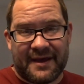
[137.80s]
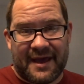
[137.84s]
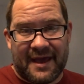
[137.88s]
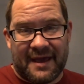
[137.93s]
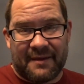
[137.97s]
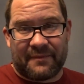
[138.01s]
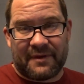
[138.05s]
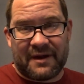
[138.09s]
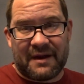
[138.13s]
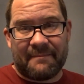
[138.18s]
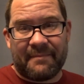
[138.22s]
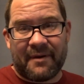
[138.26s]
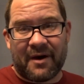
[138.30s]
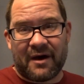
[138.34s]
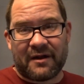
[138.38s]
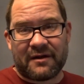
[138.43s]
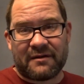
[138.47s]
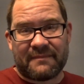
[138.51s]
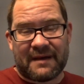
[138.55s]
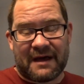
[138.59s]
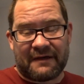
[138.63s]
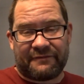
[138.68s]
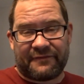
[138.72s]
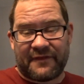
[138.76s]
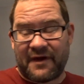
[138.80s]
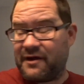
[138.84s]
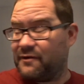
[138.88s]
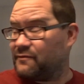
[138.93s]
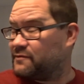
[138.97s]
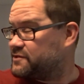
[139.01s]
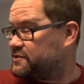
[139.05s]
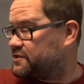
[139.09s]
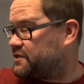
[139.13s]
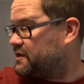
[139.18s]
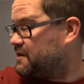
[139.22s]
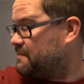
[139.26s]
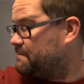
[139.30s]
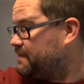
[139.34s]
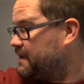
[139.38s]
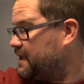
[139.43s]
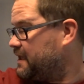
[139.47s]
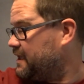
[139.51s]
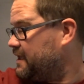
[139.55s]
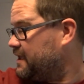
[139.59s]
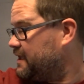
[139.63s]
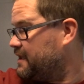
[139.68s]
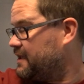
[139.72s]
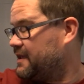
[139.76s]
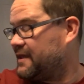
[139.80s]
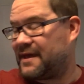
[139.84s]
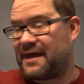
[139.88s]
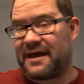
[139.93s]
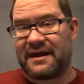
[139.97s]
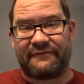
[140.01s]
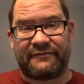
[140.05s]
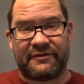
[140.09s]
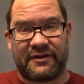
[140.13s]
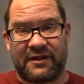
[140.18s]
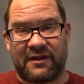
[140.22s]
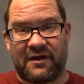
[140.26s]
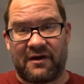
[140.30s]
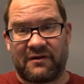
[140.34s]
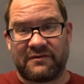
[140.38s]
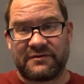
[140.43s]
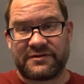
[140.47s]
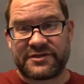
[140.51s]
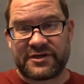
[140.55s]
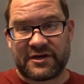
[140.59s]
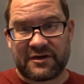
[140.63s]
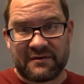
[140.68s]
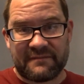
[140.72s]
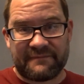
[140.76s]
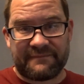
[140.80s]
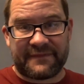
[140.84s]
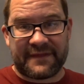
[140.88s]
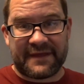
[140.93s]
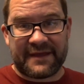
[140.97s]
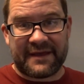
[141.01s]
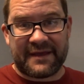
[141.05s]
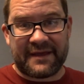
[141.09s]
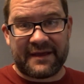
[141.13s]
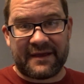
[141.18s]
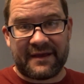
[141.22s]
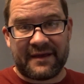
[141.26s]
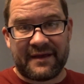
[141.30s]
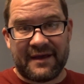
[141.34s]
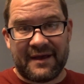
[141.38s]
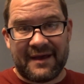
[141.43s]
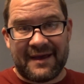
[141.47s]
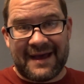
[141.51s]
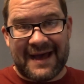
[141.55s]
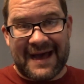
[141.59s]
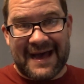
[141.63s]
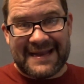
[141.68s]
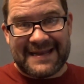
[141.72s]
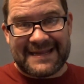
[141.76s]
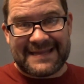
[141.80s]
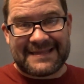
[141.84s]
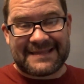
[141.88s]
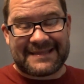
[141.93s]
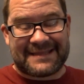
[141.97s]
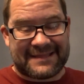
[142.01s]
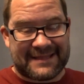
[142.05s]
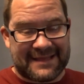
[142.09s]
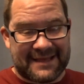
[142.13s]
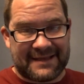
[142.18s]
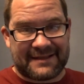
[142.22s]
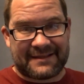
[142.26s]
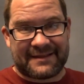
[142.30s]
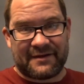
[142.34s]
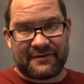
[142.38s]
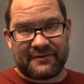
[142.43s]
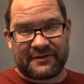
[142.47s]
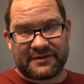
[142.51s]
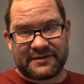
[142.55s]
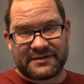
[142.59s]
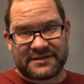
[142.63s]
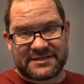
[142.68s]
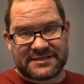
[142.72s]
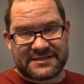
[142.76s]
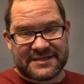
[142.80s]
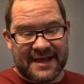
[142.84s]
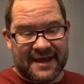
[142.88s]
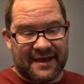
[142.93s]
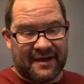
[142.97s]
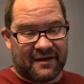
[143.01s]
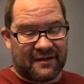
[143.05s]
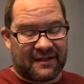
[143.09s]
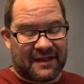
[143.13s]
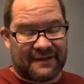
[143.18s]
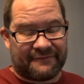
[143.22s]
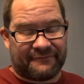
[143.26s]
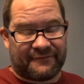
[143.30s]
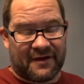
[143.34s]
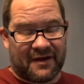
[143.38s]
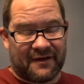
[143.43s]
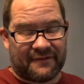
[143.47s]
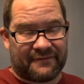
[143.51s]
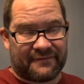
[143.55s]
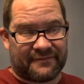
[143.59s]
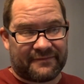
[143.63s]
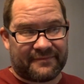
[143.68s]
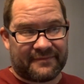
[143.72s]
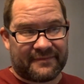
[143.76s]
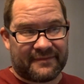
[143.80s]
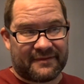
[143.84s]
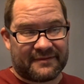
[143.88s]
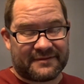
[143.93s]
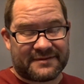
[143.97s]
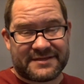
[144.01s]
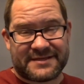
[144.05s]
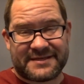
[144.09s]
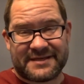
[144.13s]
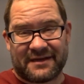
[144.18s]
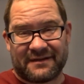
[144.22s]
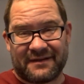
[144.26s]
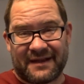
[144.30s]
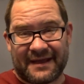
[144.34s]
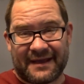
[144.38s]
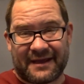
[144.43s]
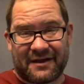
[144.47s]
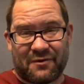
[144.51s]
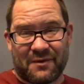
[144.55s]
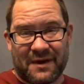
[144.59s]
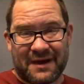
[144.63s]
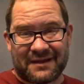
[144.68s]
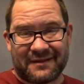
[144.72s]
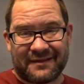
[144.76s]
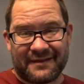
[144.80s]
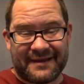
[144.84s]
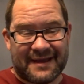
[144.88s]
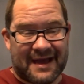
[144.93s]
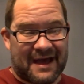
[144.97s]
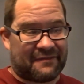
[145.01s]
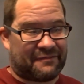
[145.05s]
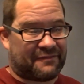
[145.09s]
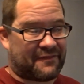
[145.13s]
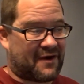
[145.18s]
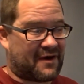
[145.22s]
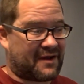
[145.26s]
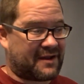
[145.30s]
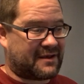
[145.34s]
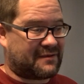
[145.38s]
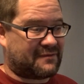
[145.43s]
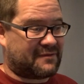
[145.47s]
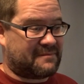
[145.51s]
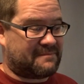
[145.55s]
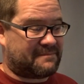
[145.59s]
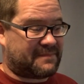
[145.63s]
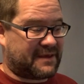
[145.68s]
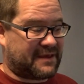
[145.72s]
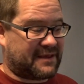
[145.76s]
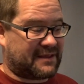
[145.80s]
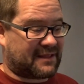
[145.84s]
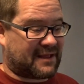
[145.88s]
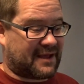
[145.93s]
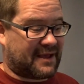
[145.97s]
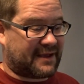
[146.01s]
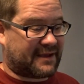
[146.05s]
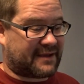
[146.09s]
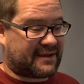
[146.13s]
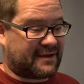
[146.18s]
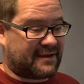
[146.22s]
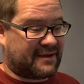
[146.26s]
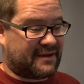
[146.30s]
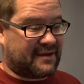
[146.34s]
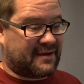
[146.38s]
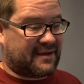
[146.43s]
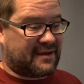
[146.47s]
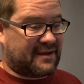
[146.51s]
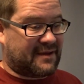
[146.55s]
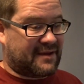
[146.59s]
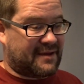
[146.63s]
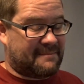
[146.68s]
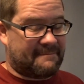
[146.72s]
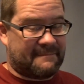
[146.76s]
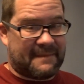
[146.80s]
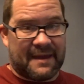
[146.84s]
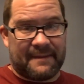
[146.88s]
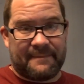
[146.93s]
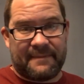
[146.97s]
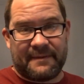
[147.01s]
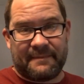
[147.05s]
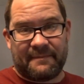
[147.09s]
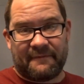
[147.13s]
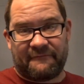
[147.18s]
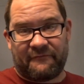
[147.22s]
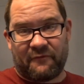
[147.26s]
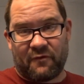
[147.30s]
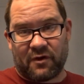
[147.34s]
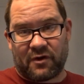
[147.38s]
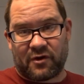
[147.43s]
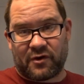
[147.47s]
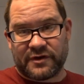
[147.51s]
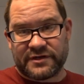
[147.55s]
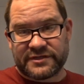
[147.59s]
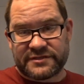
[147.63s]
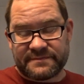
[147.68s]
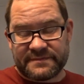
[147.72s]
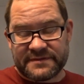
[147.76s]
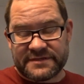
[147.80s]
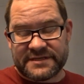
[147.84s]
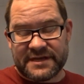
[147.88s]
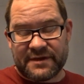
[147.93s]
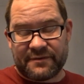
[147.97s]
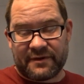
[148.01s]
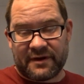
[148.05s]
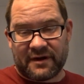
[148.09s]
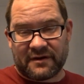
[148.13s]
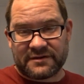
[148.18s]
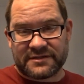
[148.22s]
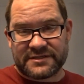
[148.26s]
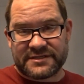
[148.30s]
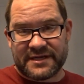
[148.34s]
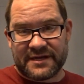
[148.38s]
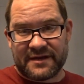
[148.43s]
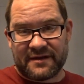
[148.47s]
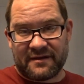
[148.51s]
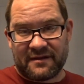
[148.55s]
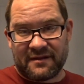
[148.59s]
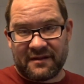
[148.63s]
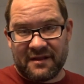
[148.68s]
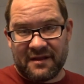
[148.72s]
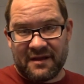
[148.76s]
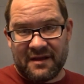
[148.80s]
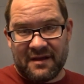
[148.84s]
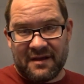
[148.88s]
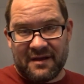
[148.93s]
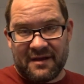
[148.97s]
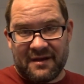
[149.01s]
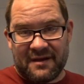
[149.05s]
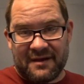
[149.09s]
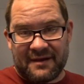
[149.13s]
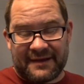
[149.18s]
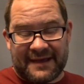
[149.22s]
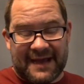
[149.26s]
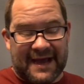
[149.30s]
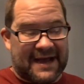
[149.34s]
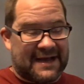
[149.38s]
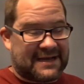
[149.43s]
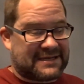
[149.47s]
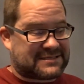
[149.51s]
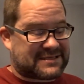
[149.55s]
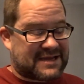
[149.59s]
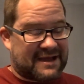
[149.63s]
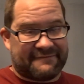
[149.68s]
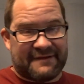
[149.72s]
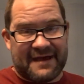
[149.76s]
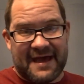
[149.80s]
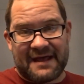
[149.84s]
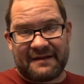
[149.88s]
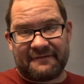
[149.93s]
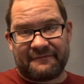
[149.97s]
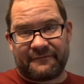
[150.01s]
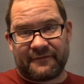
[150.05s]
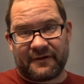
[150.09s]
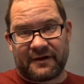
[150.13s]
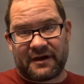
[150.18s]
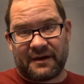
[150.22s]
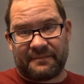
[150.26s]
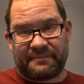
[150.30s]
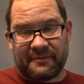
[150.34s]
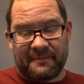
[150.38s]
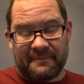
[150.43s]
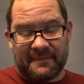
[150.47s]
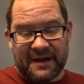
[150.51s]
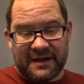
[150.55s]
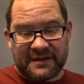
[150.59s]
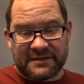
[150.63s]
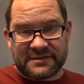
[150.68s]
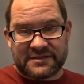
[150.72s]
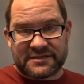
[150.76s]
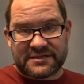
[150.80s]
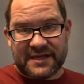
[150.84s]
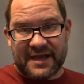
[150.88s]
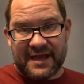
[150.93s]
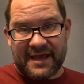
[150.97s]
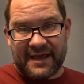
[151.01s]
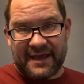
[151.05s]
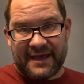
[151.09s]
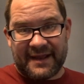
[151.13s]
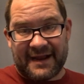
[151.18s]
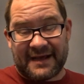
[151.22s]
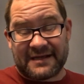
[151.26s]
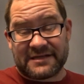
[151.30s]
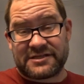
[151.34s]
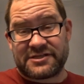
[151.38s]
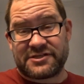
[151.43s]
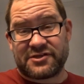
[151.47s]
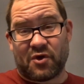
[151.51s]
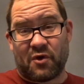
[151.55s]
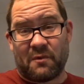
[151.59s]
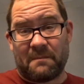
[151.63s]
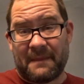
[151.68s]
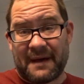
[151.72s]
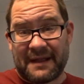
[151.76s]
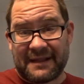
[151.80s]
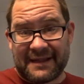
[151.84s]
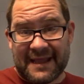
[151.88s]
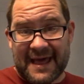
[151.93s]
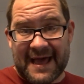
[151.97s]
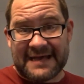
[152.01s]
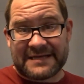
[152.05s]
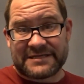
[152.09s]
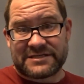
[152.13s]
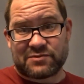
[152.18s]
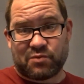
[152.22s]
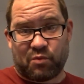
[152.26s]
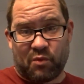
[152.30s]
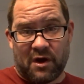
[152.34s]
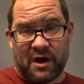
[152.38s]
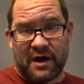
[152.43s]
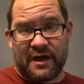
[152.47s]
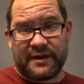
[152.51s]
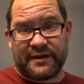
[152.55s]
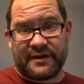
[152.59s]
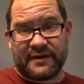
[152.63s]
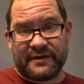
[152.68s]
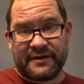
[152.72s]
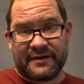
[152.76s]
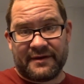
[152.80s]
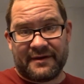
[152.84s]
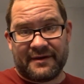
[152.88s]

and when I bought them, I thought it was going to be kind of a long-term thing. I didn't think they were going to sell. I thought sell like quickly. I thought it would be like maybe before Christmas they would all sell. Guys, I've had them for a couple months, and I sold my last one